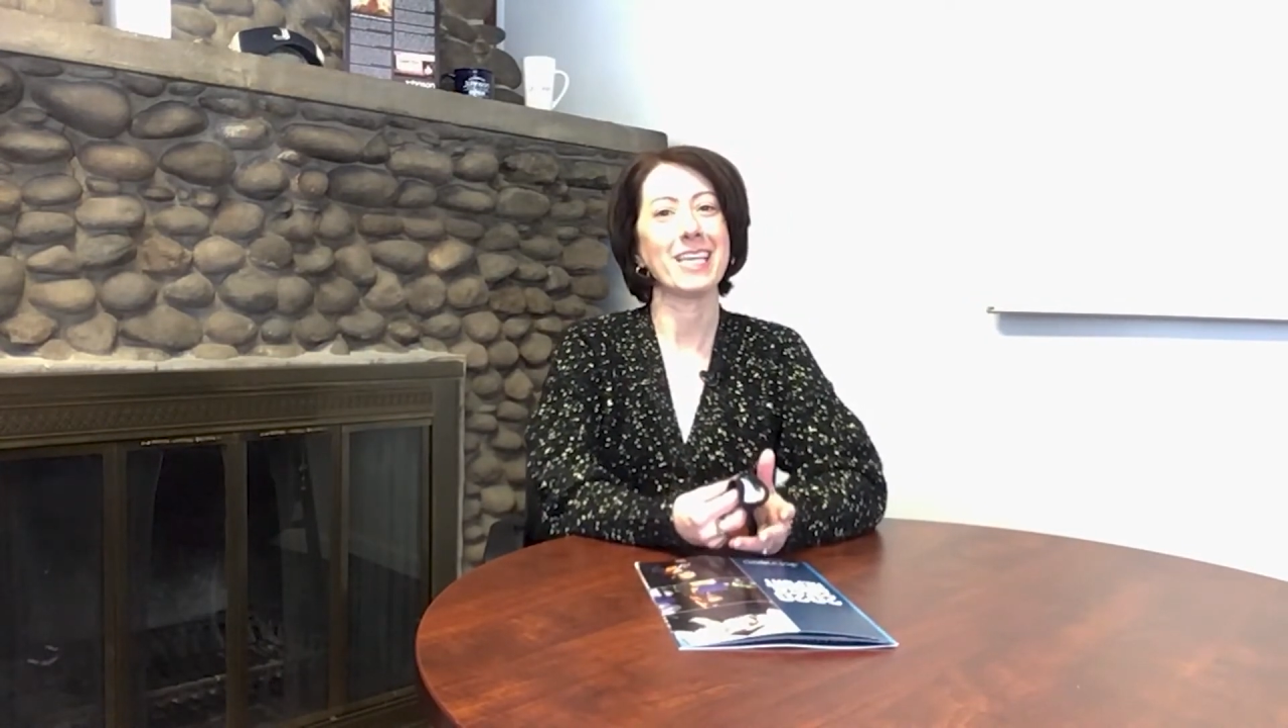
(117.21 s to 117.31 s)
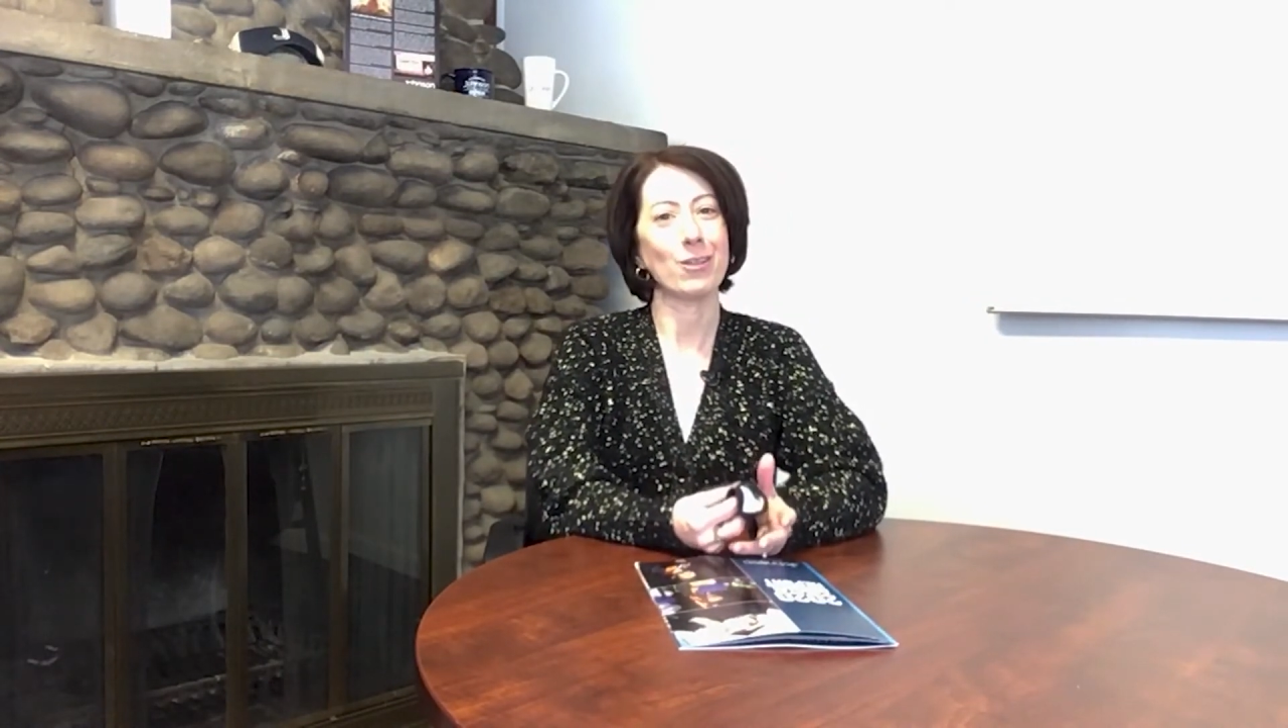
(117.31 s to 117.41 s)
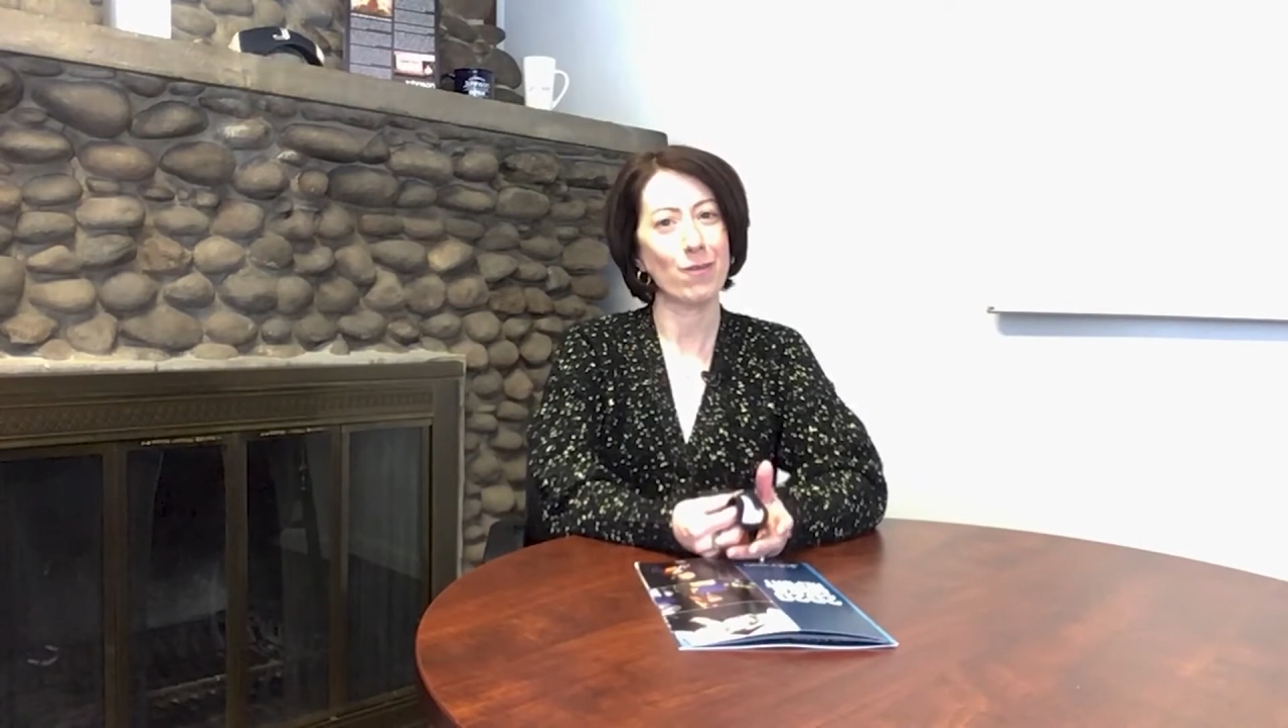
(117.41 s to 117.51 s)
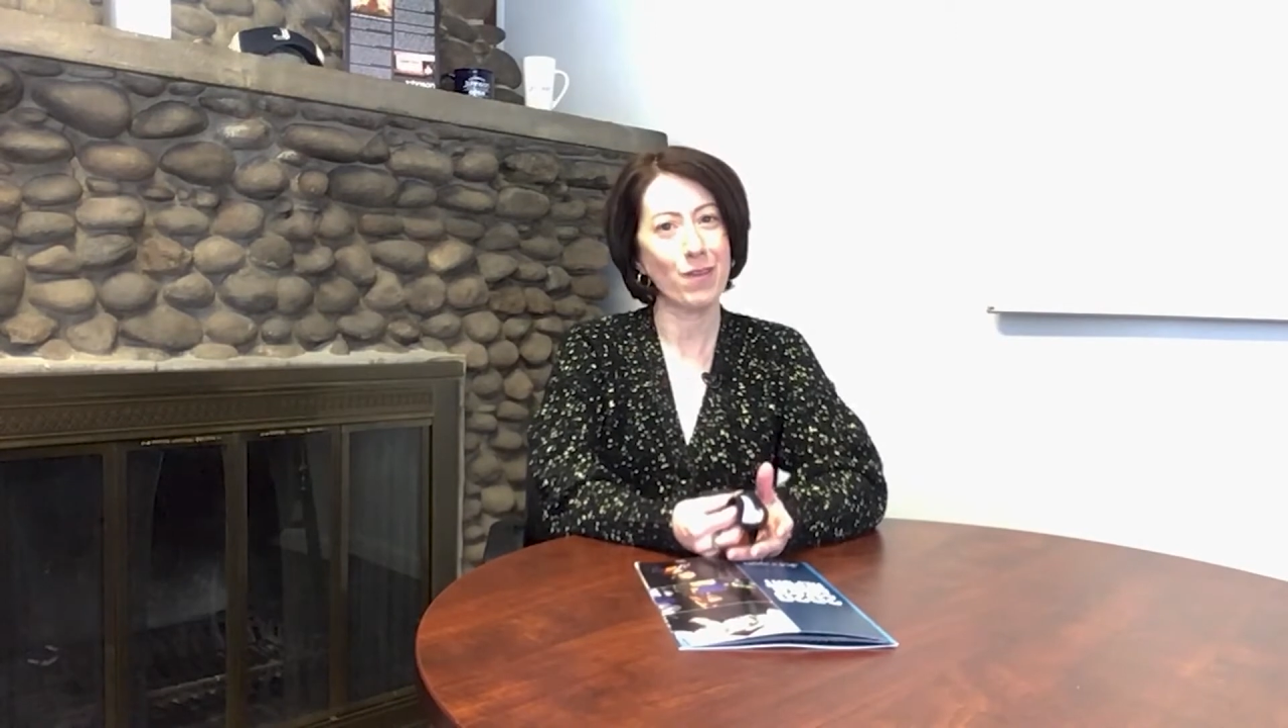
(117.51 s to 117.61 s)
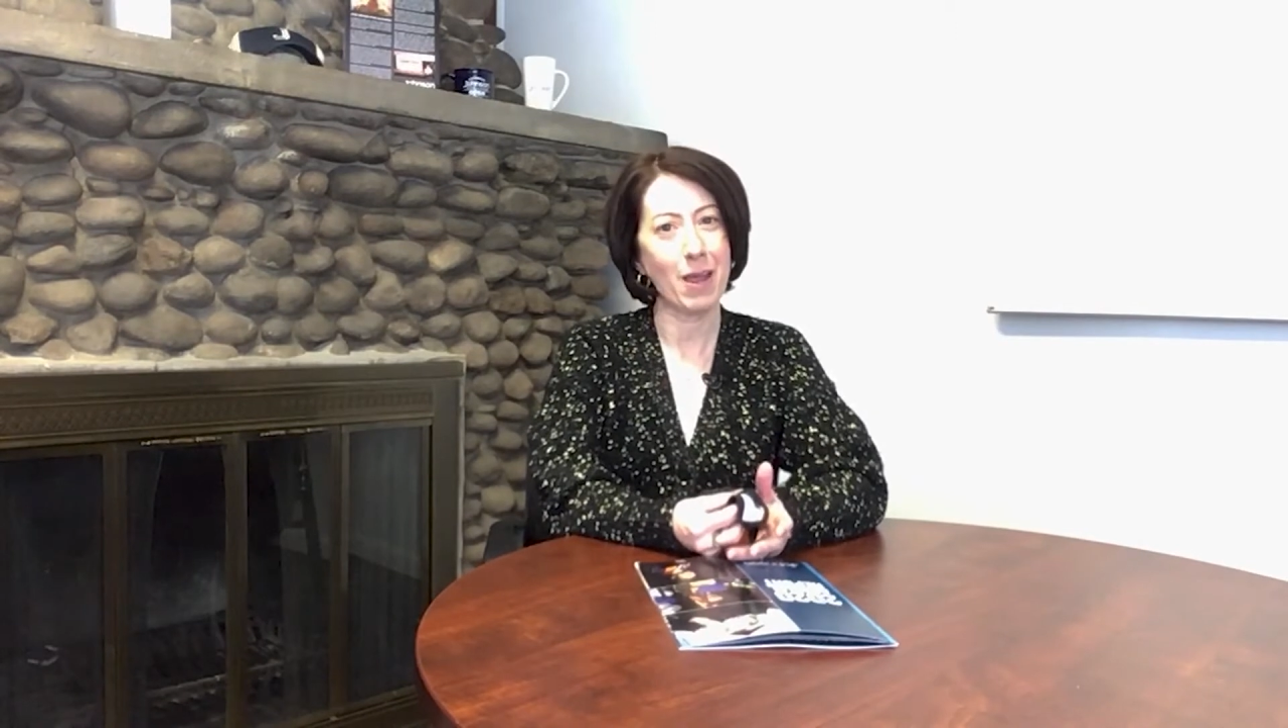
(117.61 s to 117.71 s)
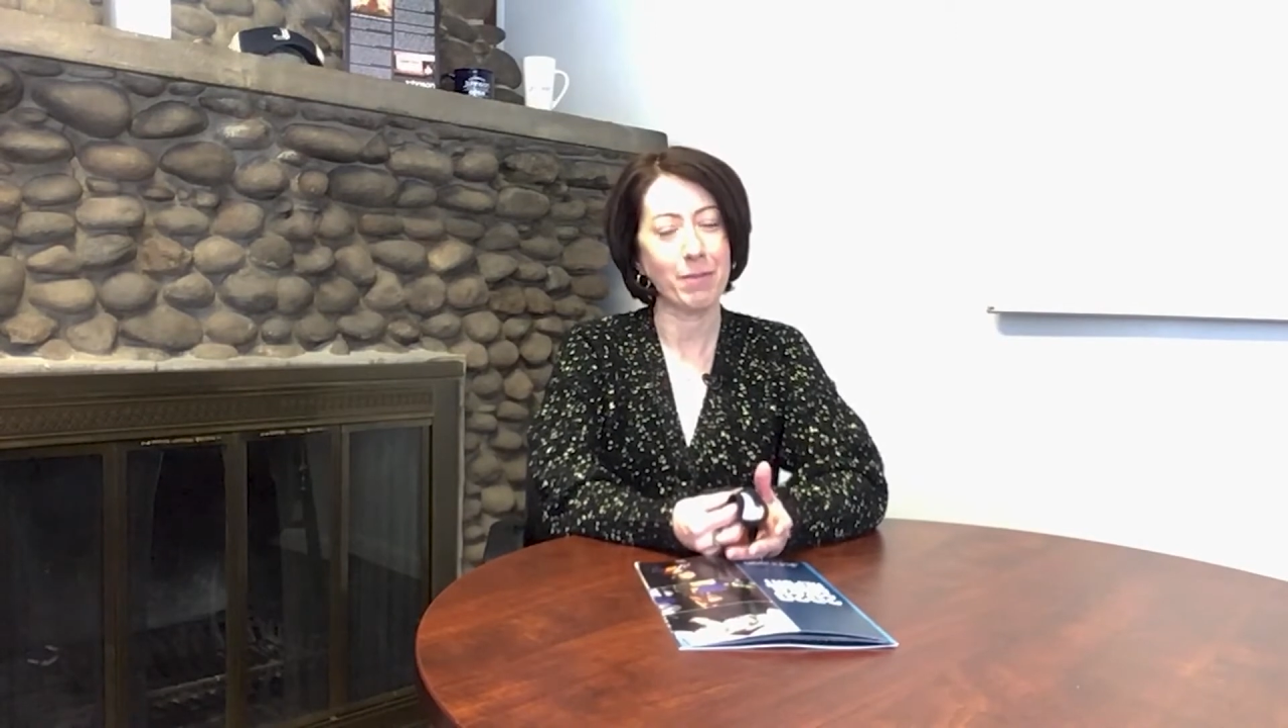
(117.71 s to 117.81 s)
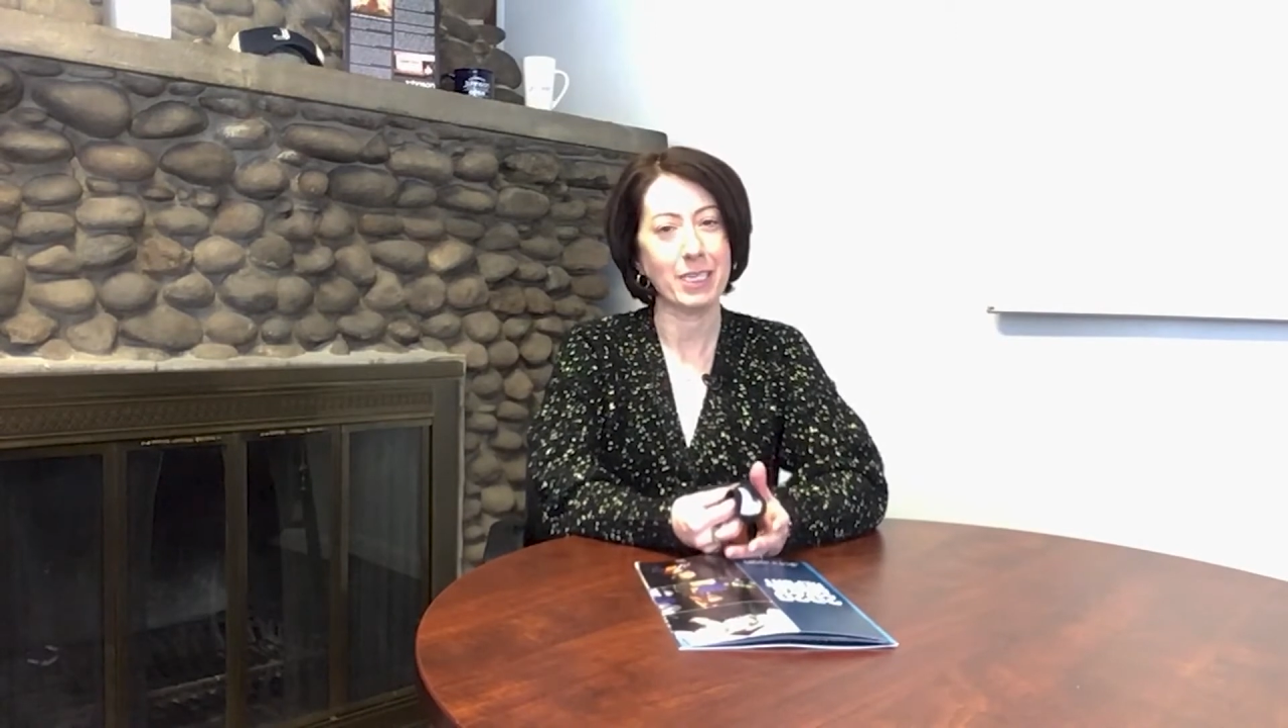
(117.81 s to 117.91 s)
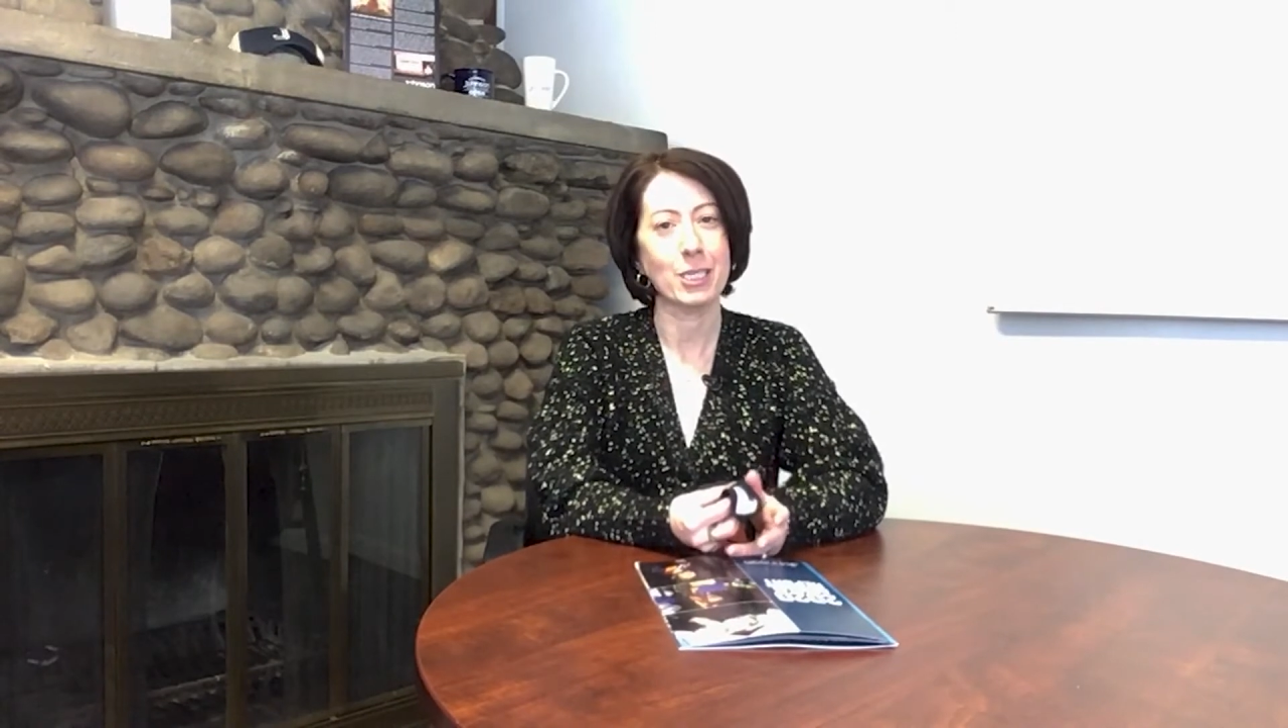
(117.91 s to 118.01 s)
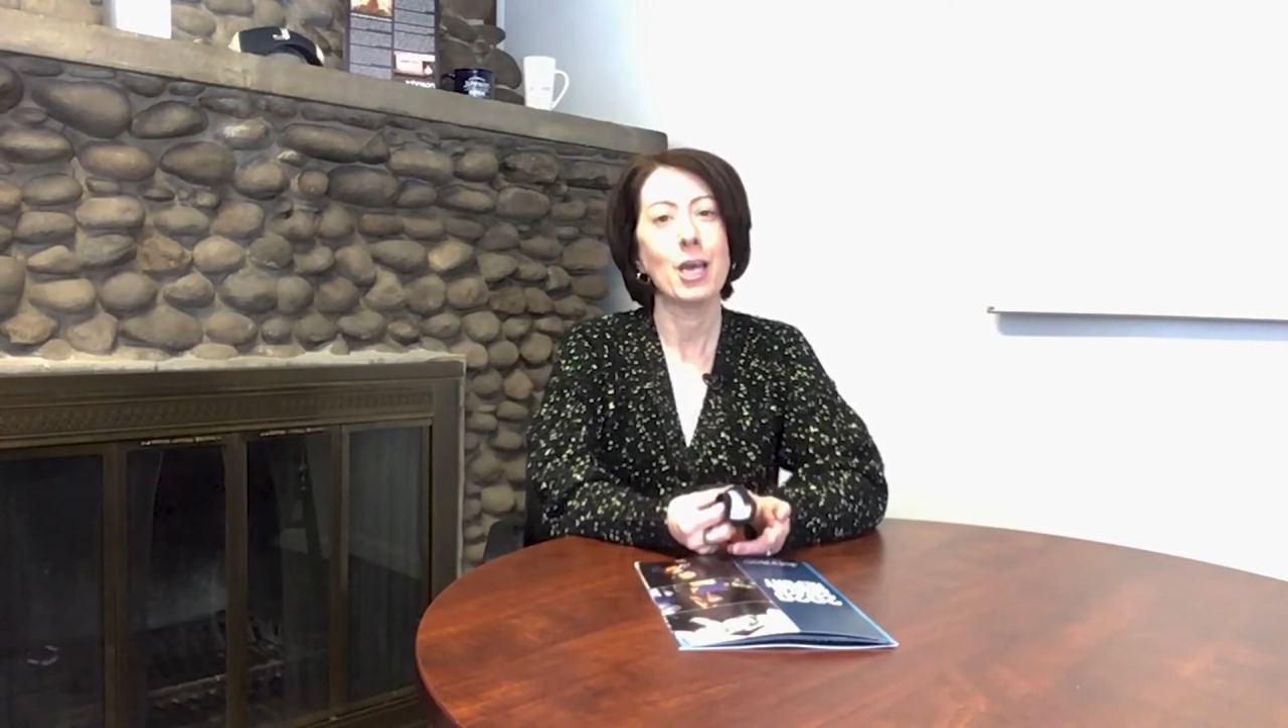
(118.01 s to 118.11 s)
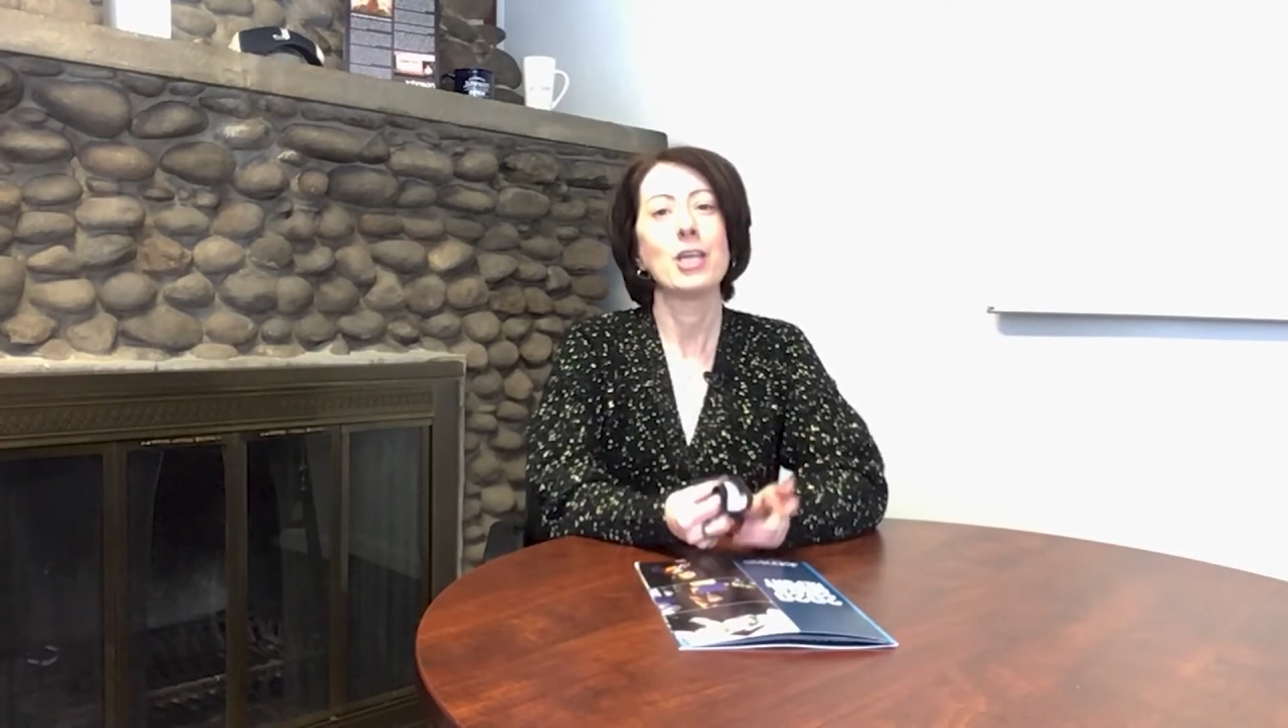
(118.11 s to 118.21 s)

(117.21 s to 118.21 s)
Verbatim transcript: and their families